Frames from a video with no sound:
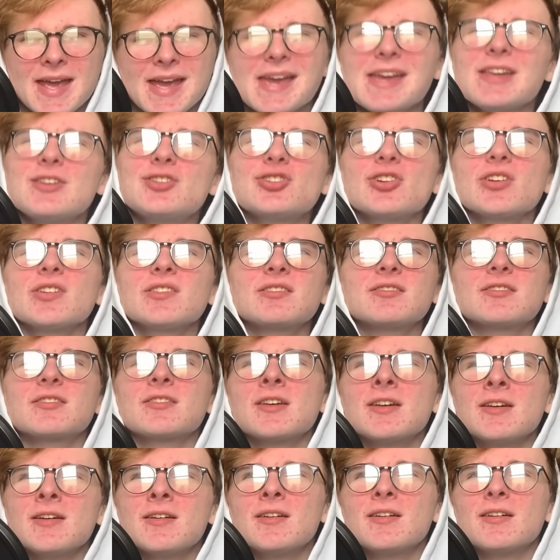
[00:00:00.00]
It just
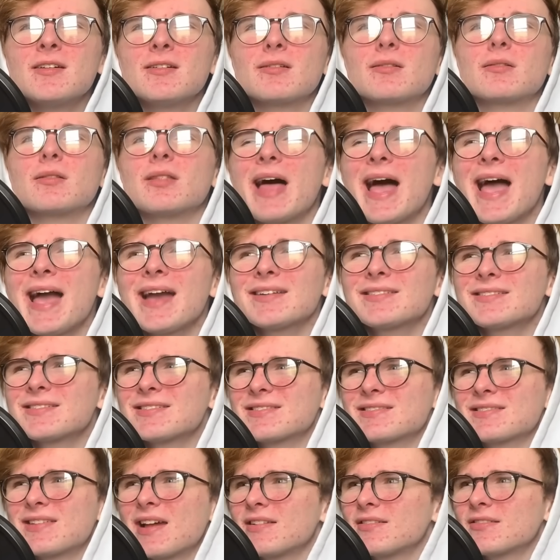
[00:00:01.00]
lacked a
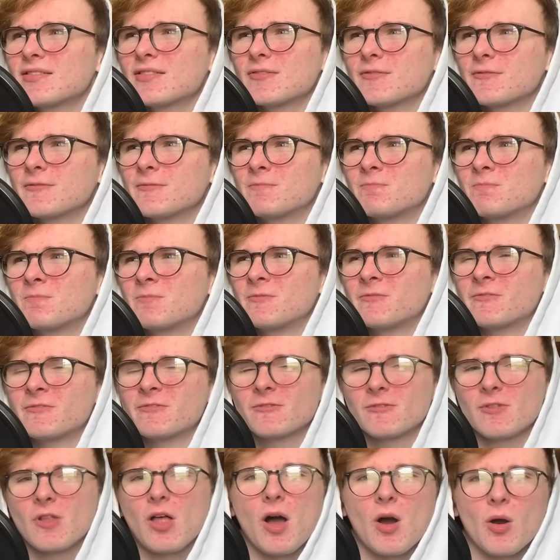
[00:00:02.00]
sense of
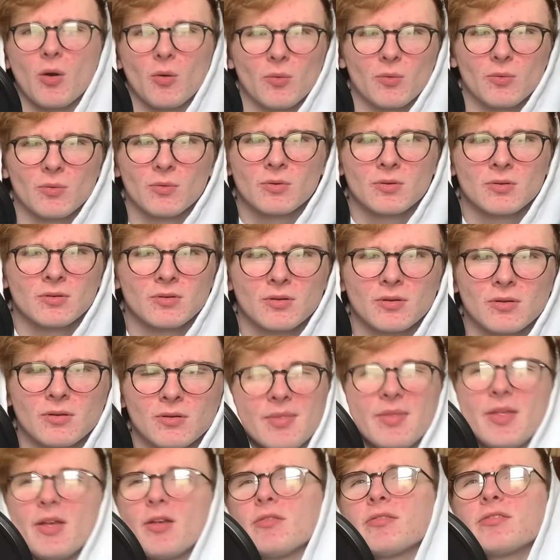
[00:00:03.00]
flow.
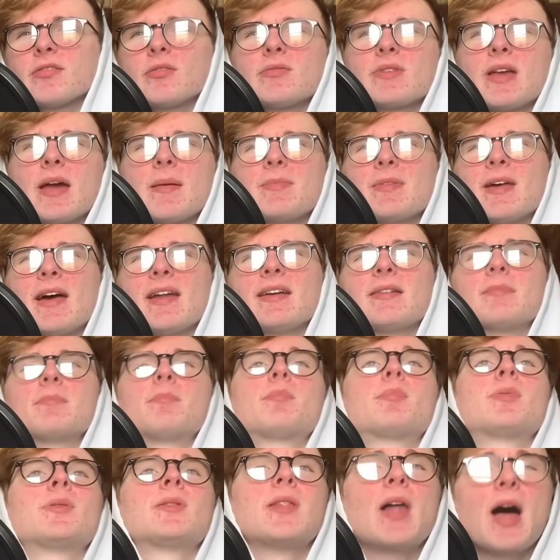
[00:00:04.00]
They also kept adding
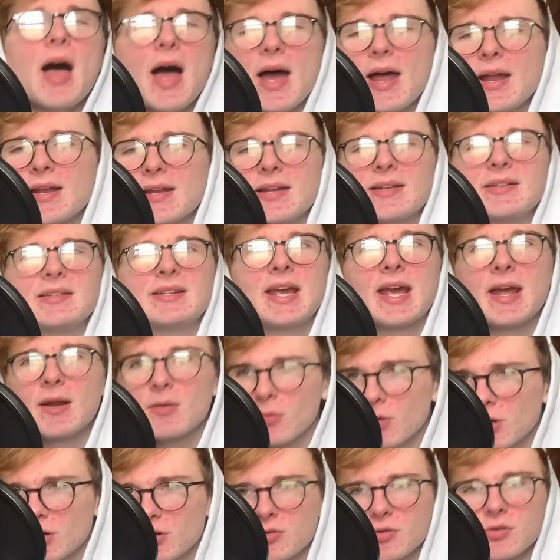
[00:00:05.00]
plot and
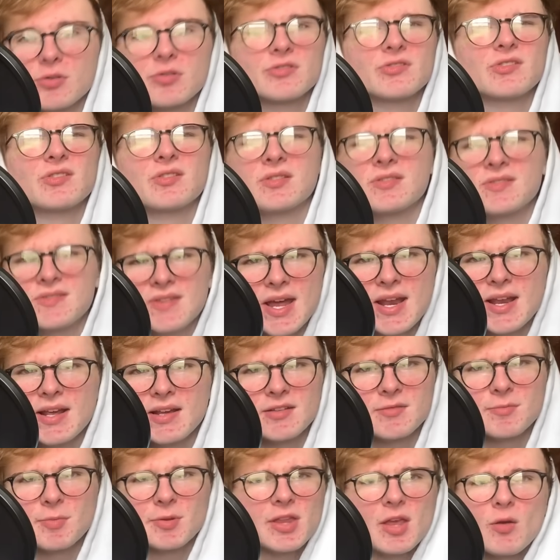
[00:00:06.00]
characters and
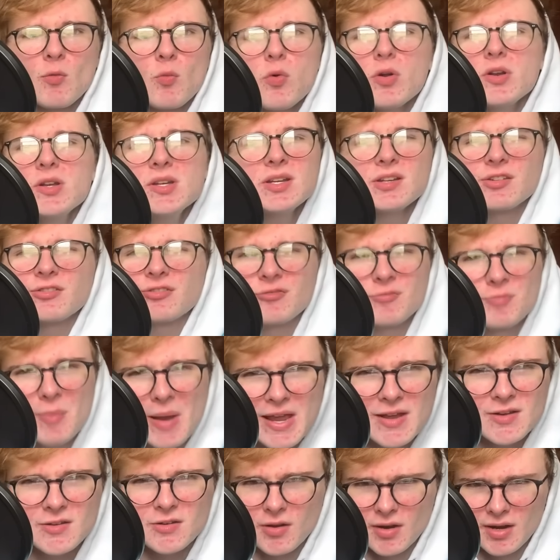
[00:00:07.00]
settings, but they wouldn't
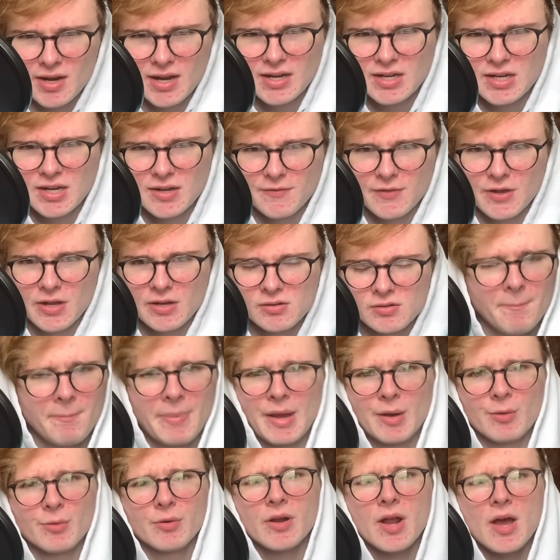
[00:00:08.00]
expand on any of it.
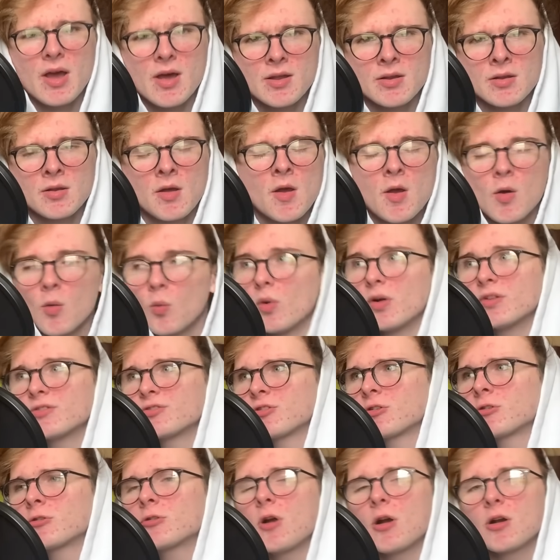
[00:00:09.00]
Peridot? Once
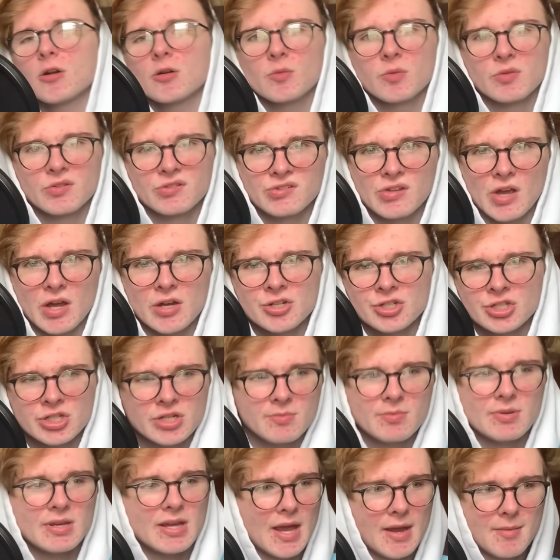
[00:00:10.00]
her arc was done, she
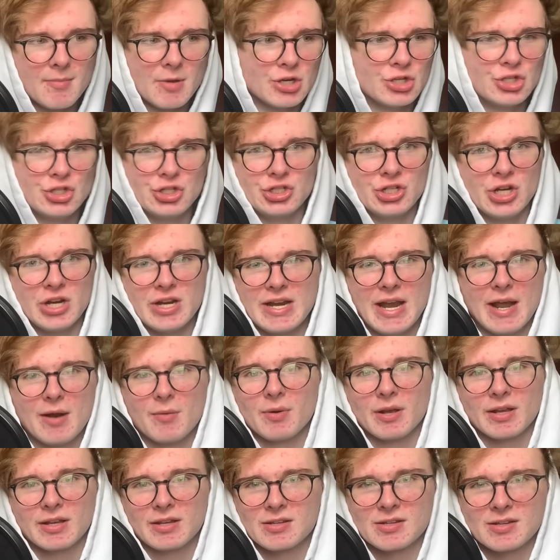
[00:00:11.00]
became a
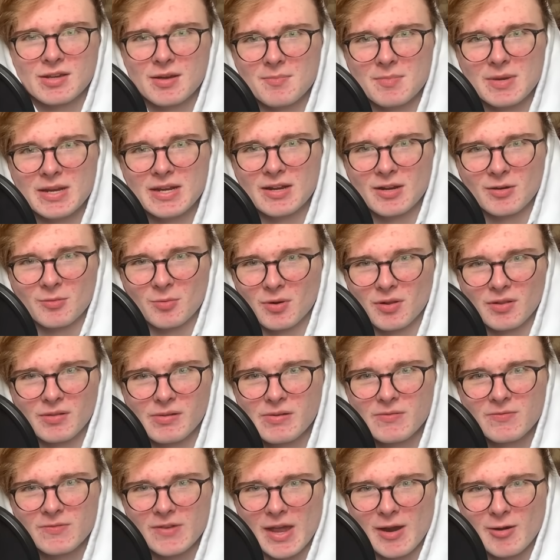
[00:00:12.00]
generic comedic
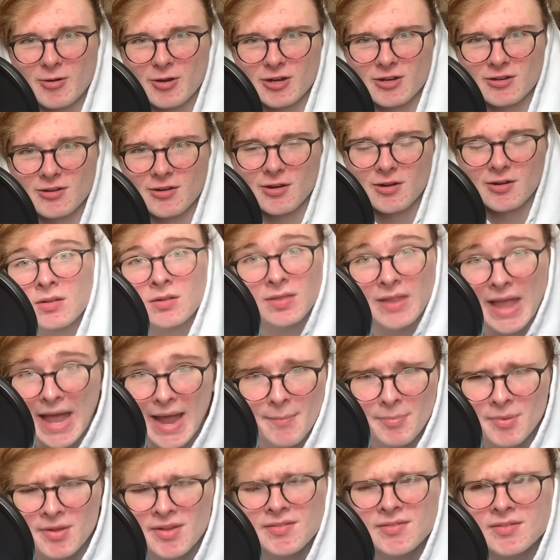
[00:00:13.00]
relief character.
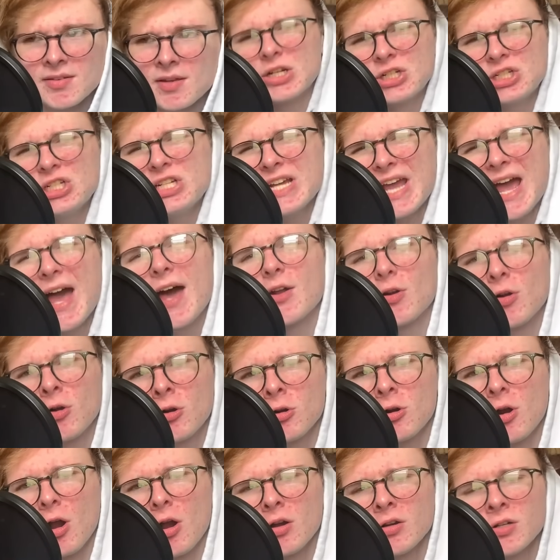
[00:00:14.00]
Lapis? She had
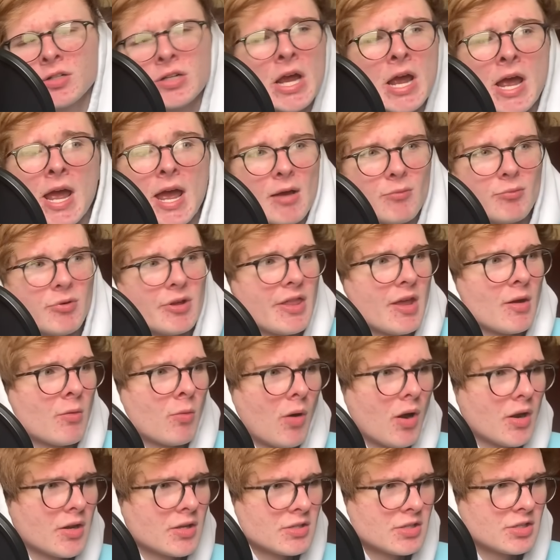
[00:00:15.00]
her arc, and when they
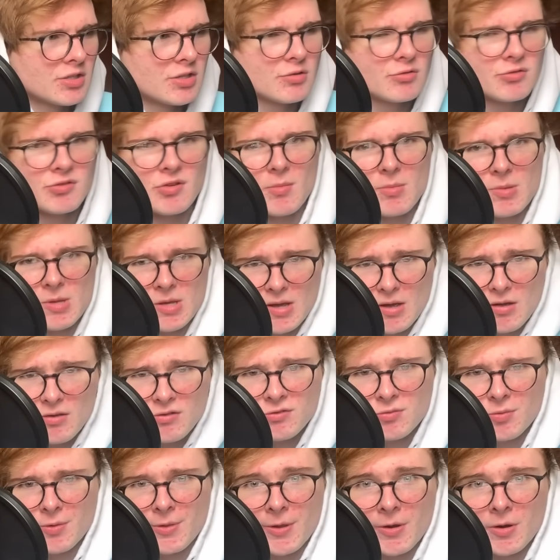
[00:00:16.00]
wanted to do something
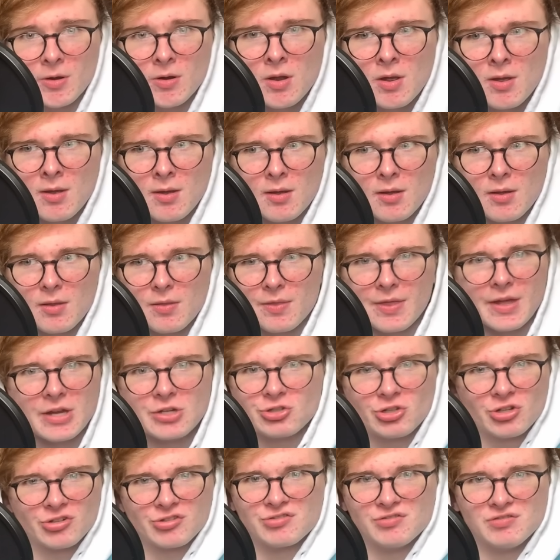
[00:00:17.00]
else with her, they
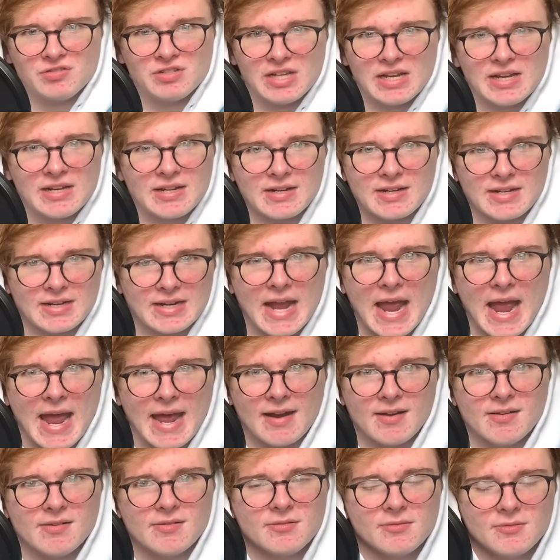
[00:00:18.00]
just did it
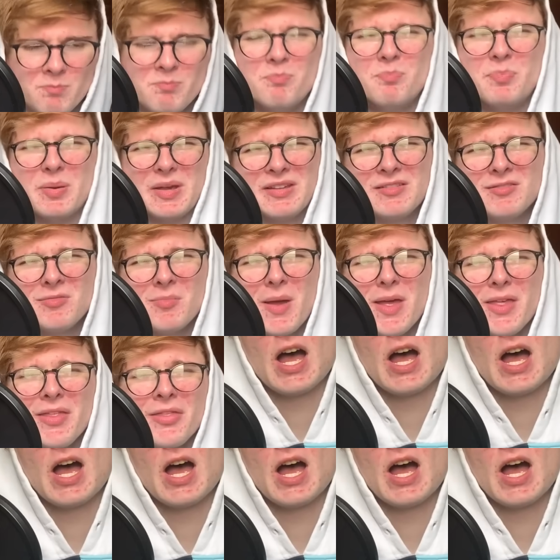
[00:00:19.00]
again. Bismuth?